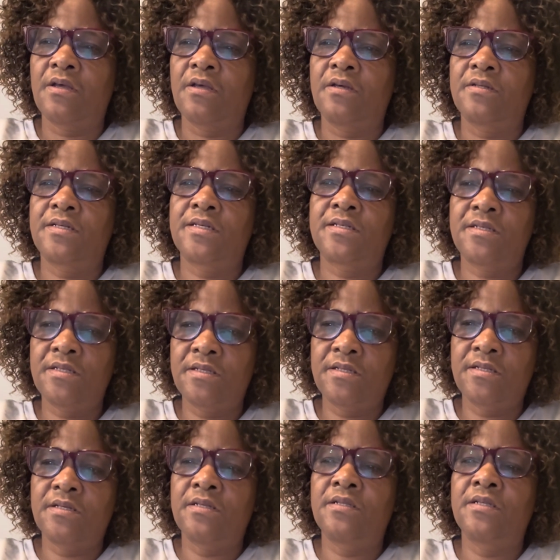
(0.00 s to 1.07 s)
It assists
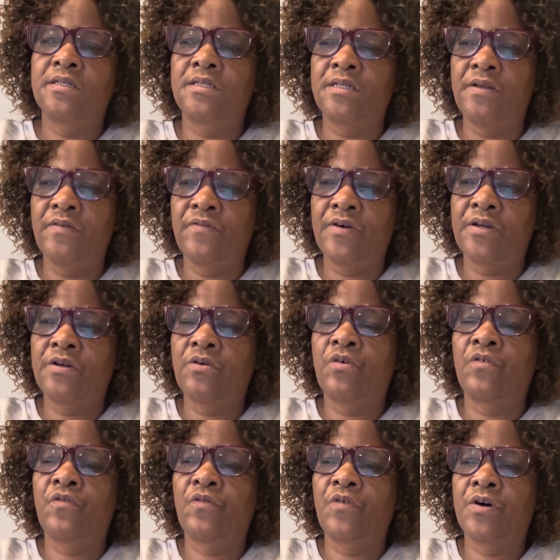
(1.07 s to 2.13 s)
in the delivery
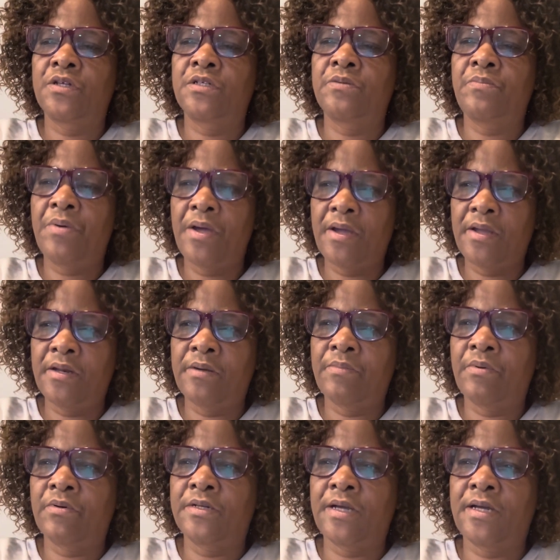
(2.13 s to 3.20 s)
of
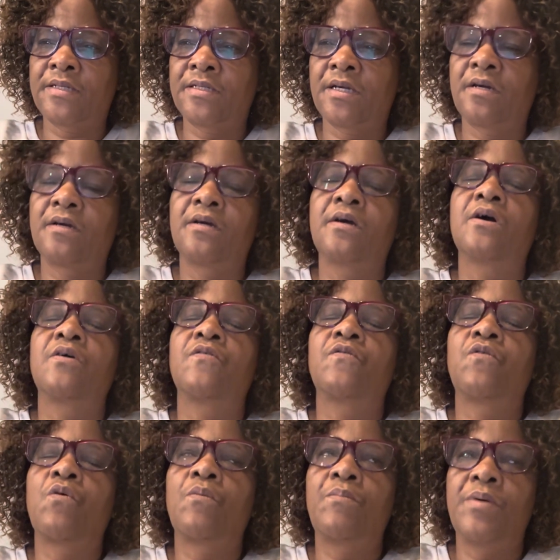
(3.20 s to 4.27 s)
dependable data
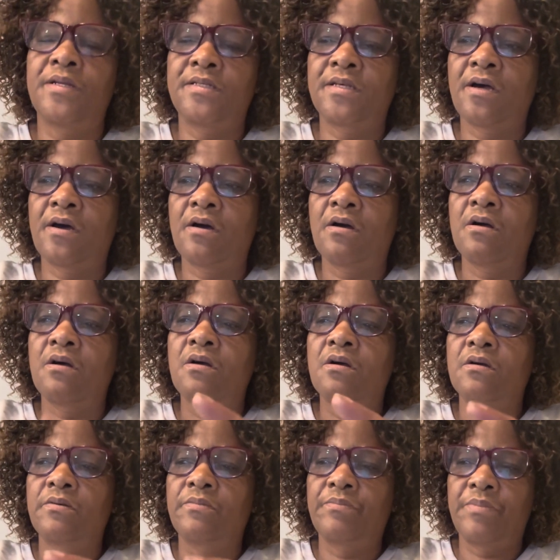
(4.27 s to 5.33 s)
for better
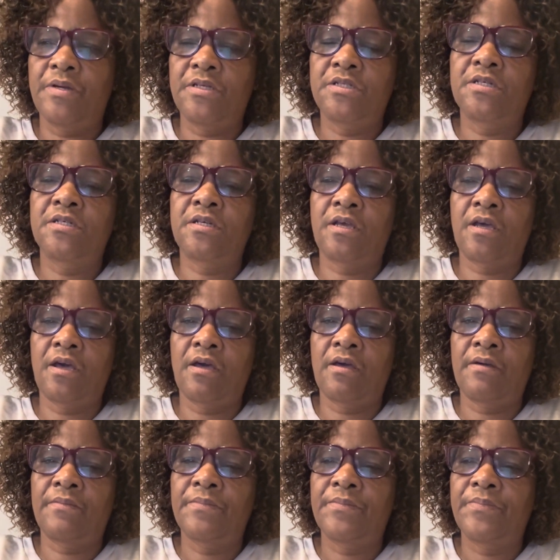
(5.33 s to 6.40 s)
patient
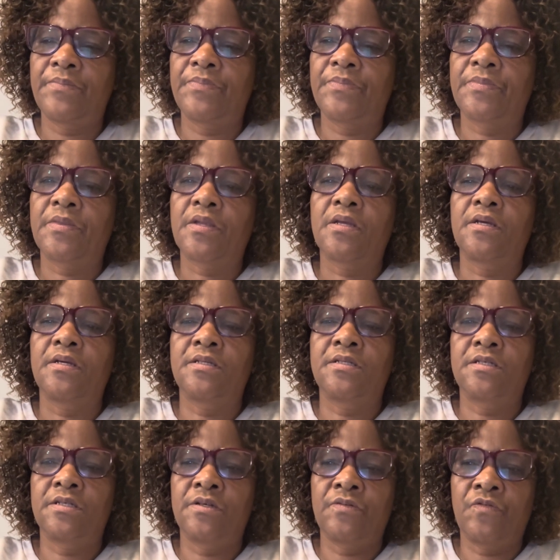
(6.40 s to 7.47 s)
care.
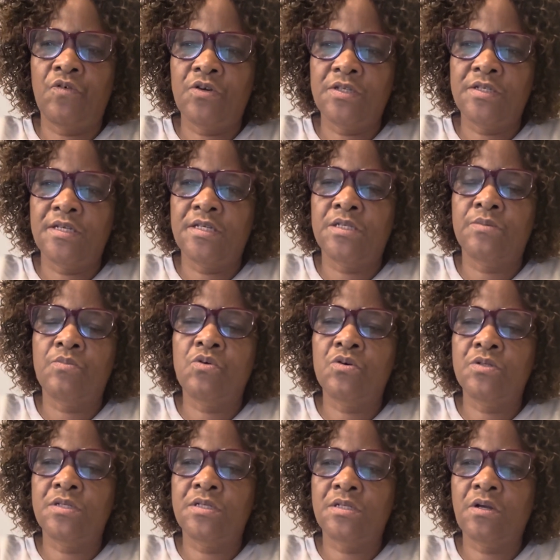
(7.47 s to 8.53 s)
It fosters
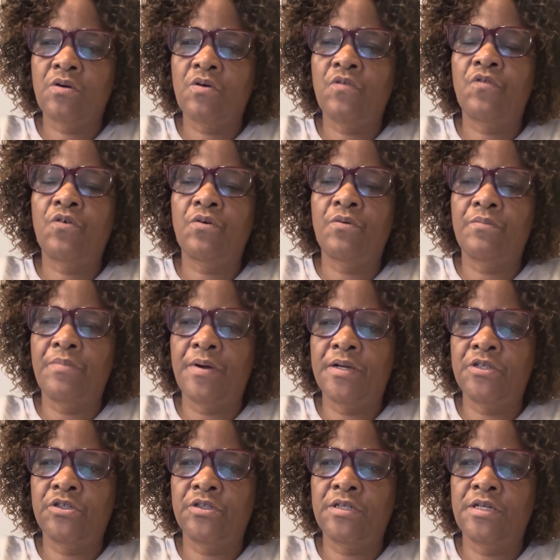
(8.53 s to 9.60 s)
more
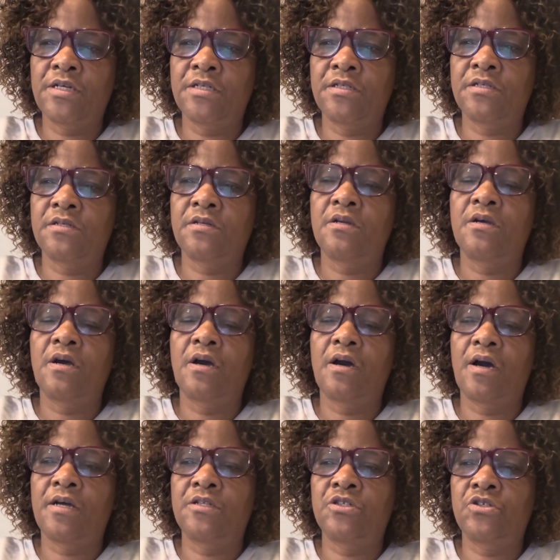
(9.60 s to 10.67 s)
self-compassionate
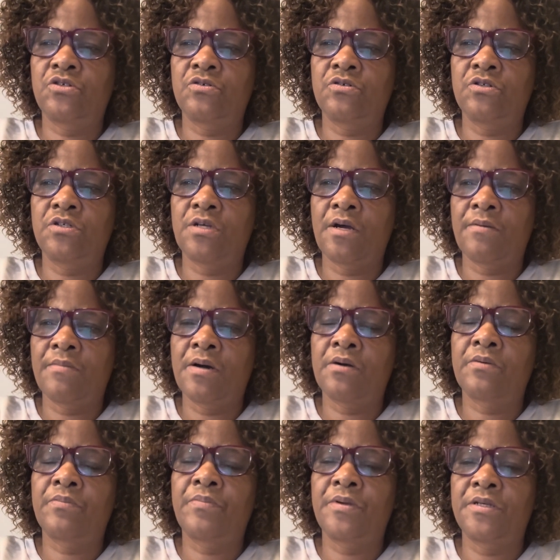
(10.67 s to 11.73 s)
attitude
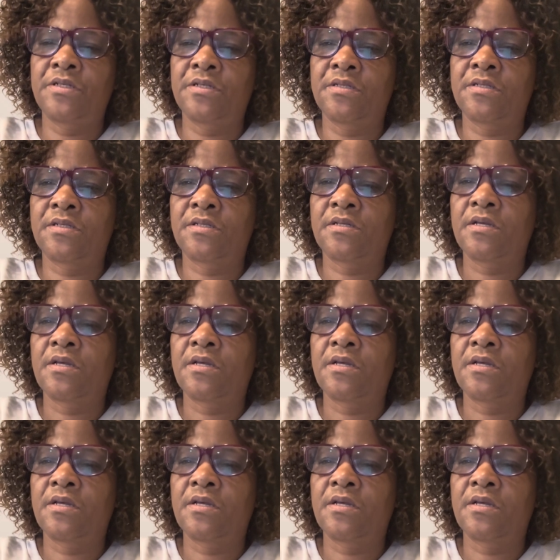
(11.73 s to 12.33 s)
among patients.